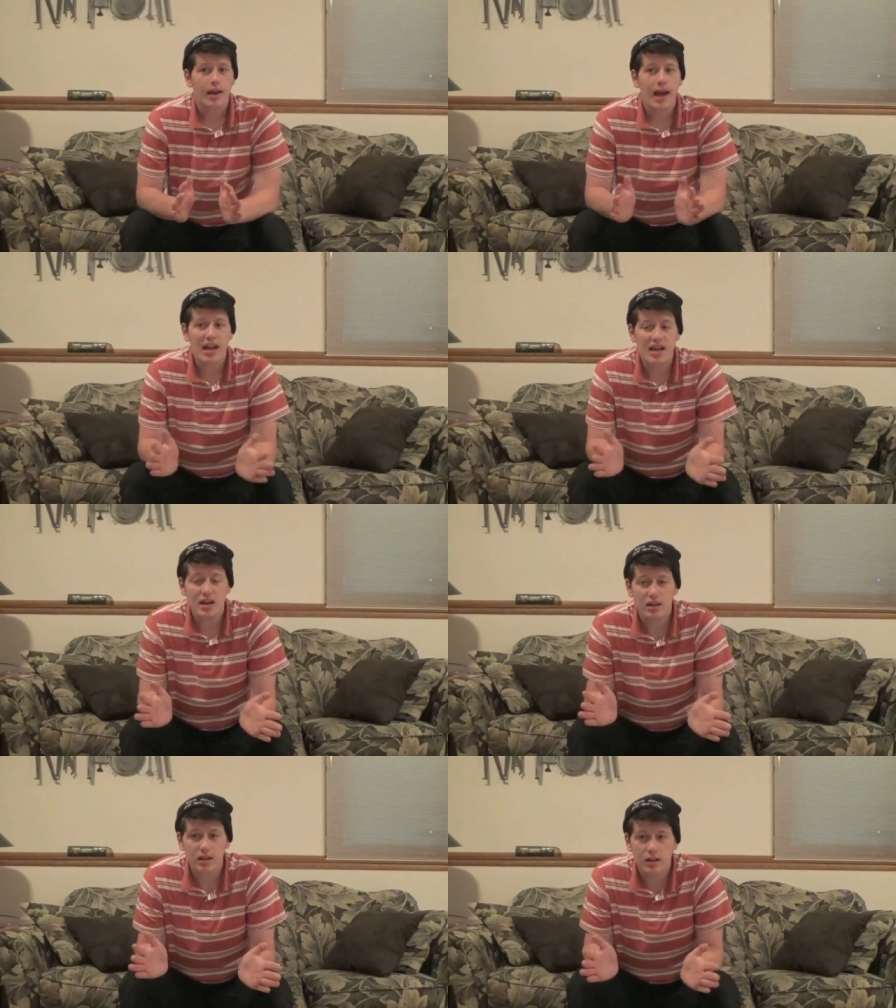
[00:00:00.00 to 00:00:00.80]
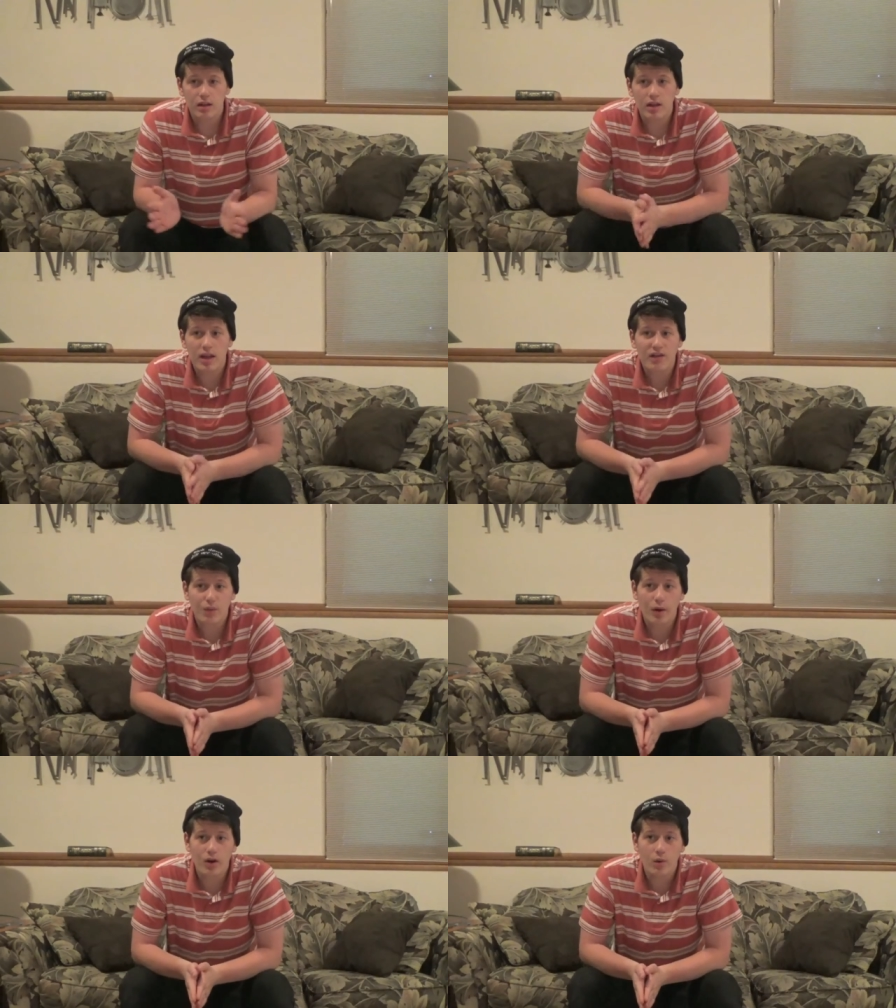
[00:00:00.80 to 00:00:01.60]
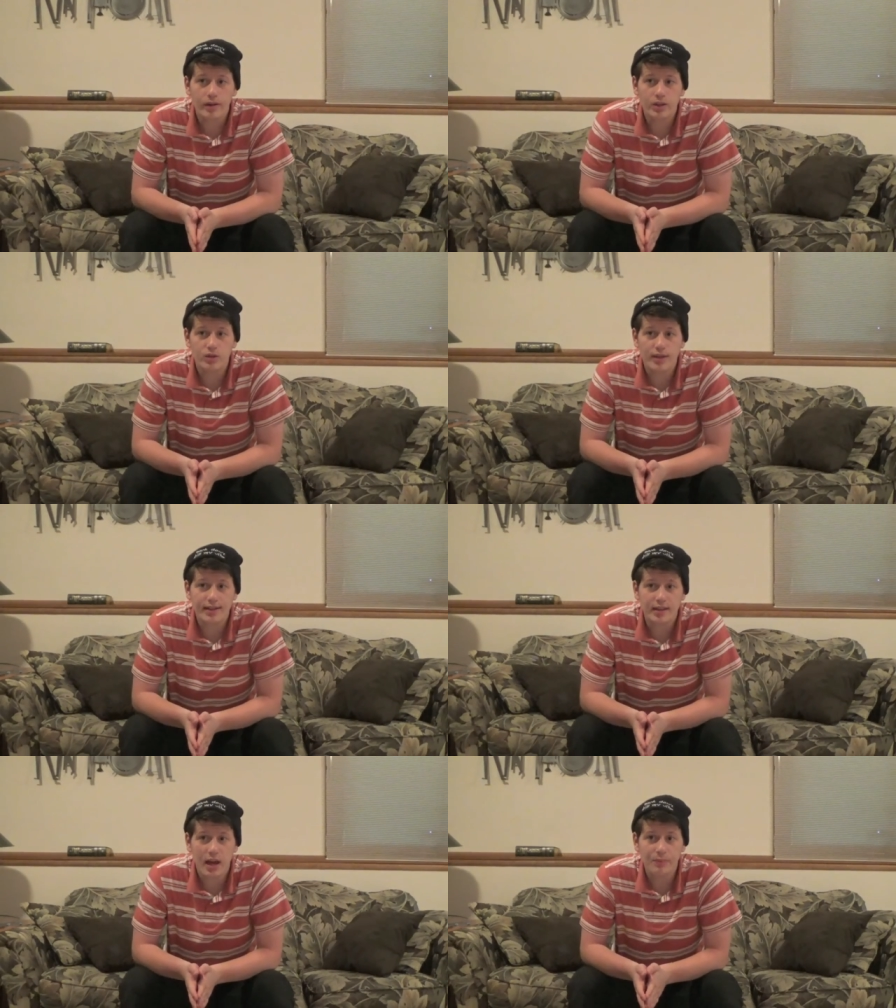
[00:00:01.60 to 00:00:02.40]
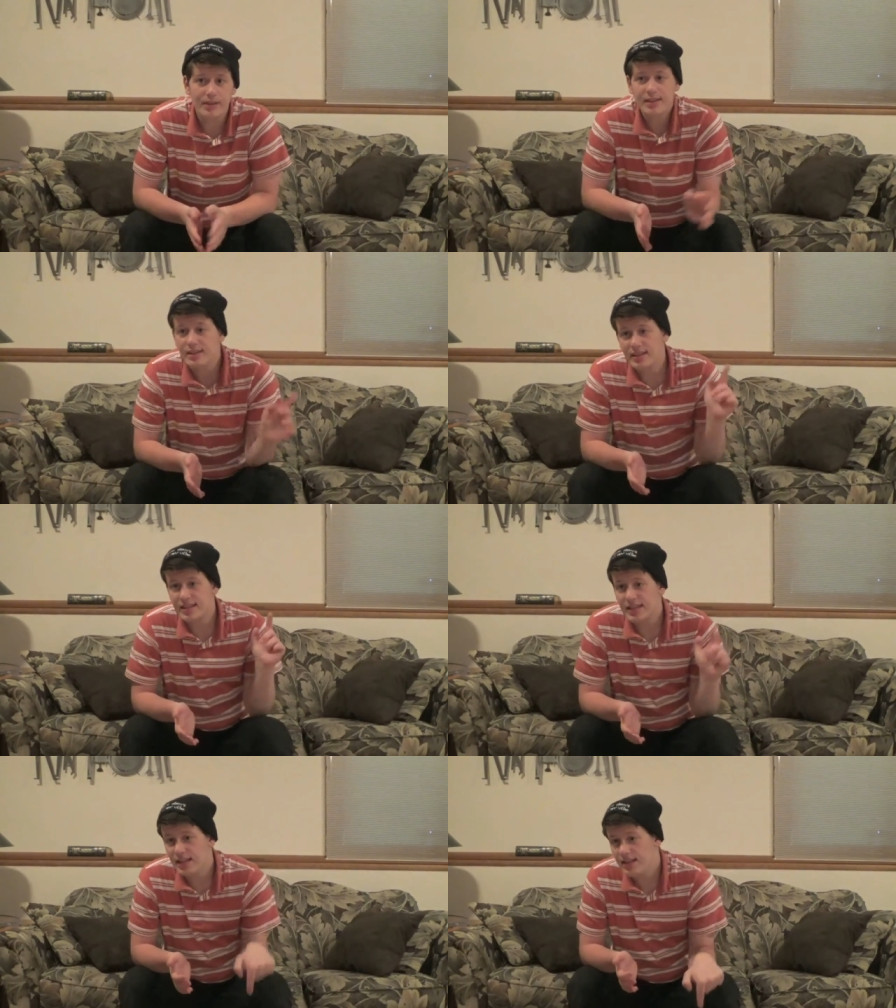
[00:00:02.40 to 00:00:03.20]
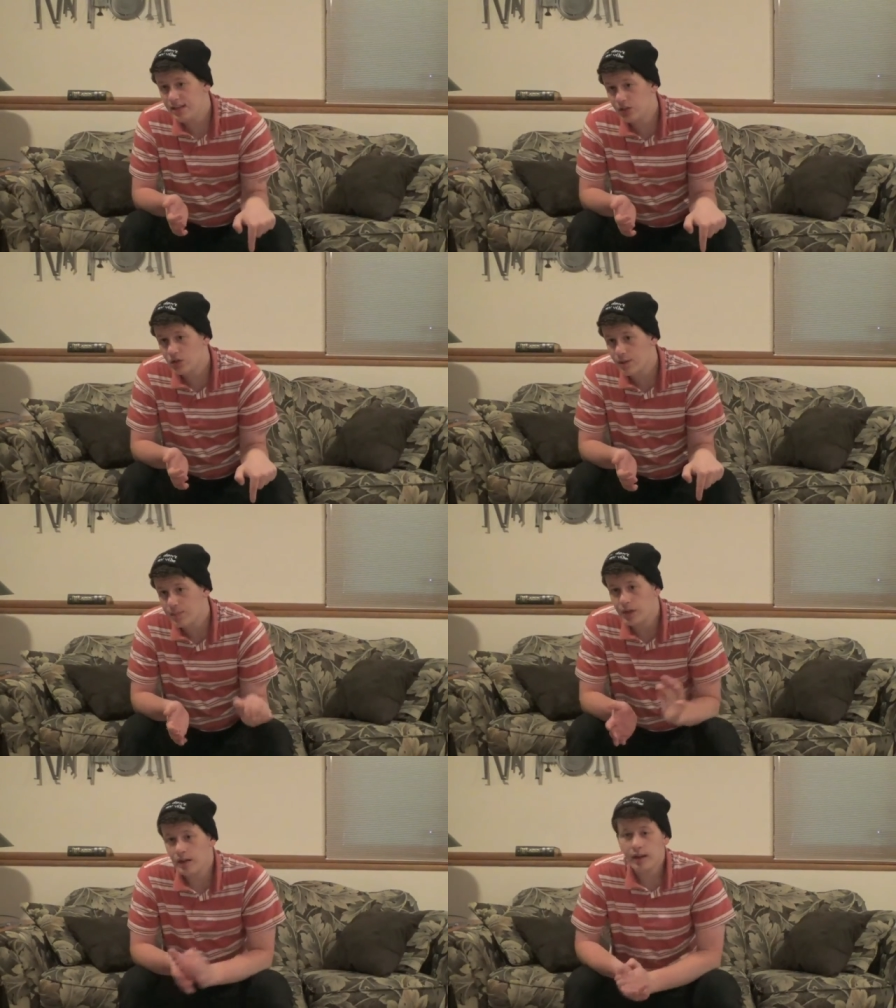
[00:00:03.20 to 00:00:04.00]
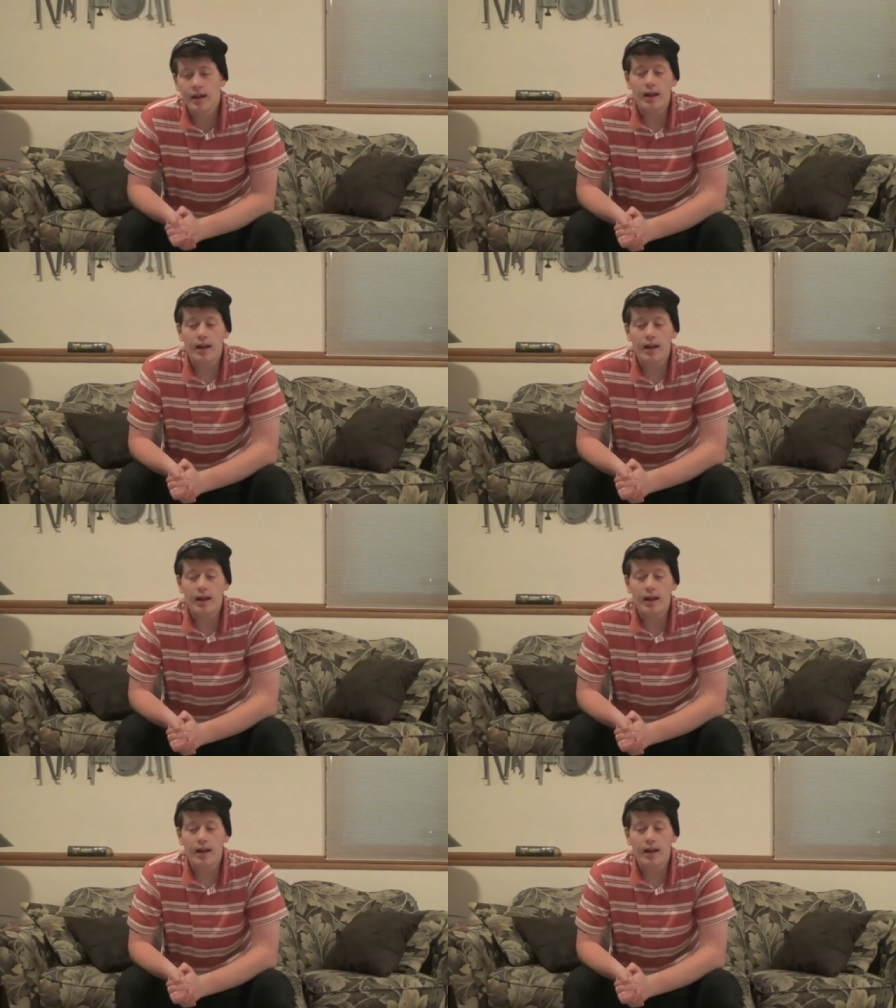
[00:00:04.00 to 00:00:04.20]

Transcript: And if you want to know what Tuesday's topic is, it's in the description.